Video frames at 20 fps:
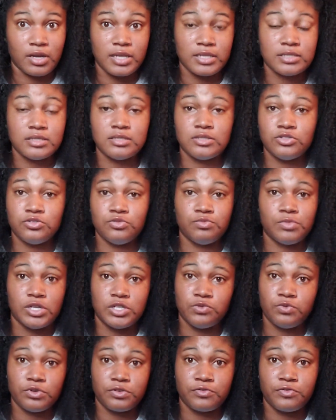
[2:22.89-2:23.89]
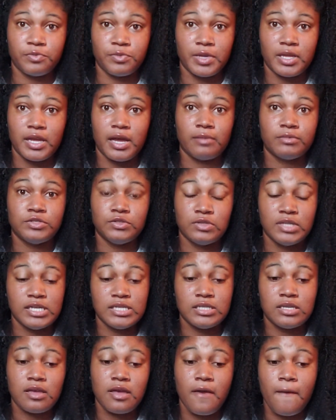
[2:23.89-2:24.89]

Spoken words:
That's too much work for me. I'm too lazy.